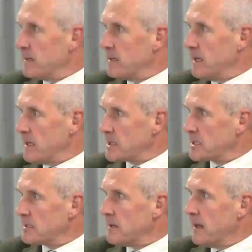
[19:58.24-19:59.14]

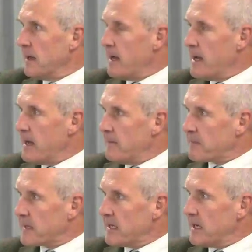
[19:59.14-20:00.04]
yes.
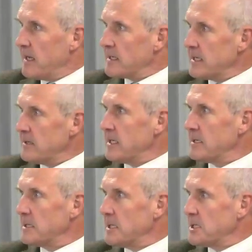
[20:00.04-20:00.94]
Can I, uh, can I
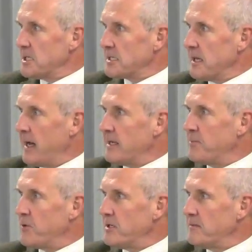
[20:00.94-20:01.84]
just add a
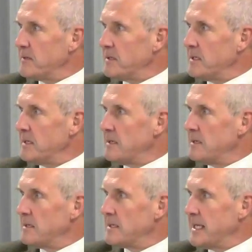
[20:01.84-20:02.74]
point of
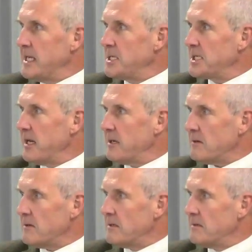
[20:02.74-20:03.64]
detail